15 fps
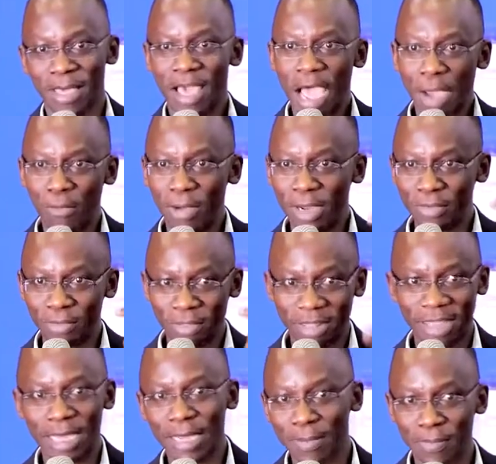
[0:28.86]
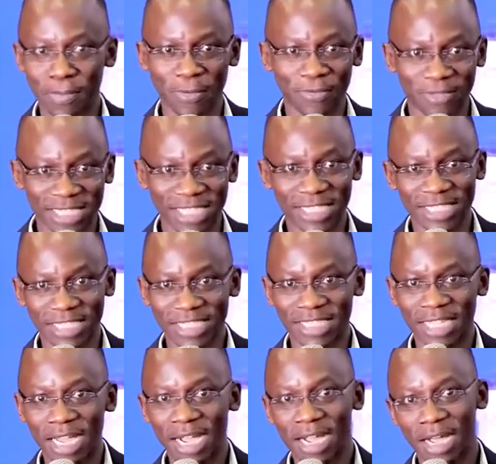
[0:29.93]
I want to thank Professor
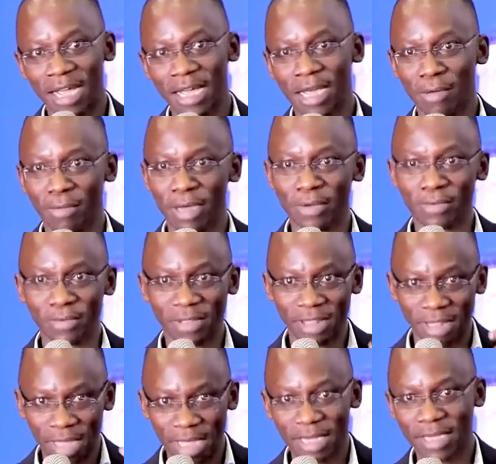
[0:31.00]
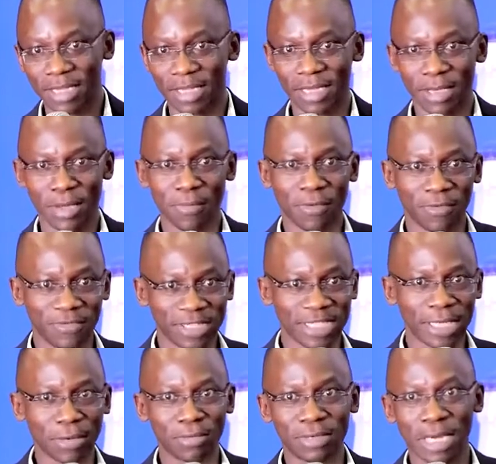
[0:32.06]
Sajaka. I want to thank Professor
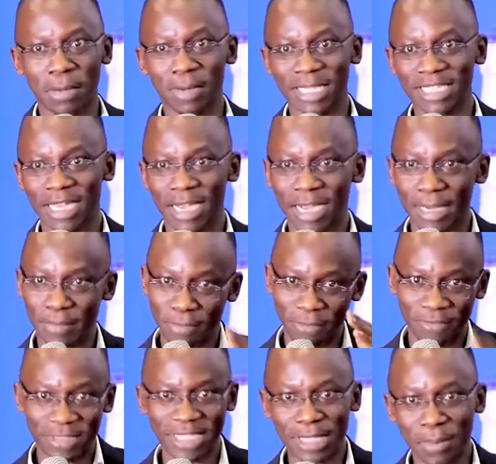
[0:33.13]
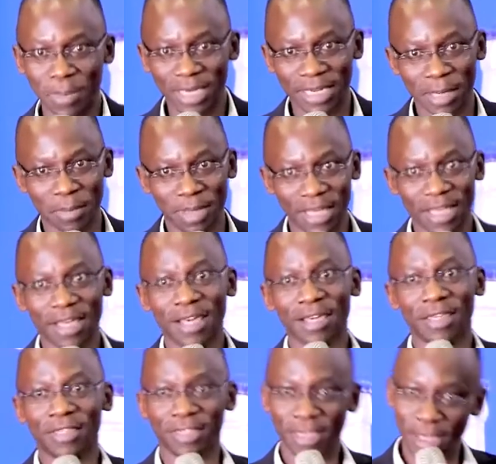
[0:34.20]
Kundabanyang and Professor Matama.
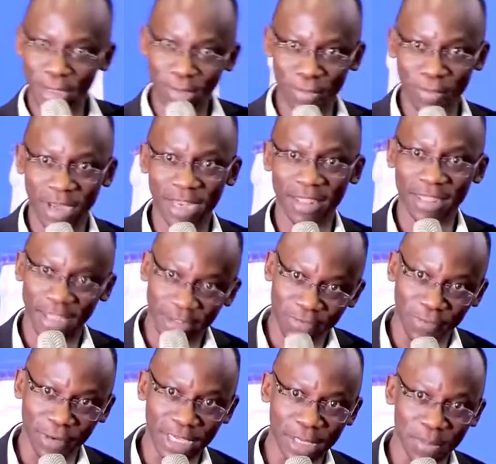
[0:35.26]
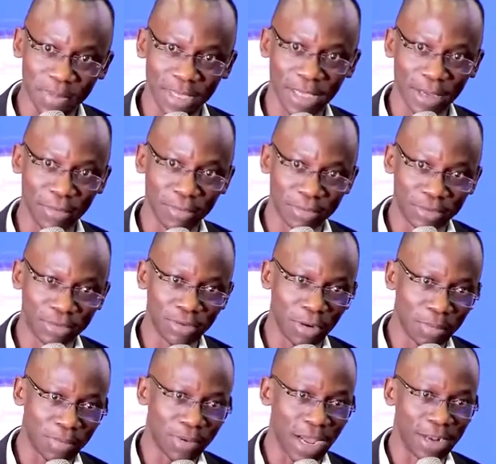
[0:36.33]
Thank you, and thanks for keeping a good job
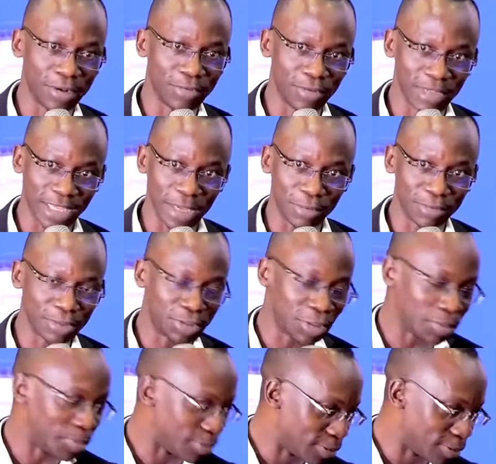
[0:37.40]
and doing a good job.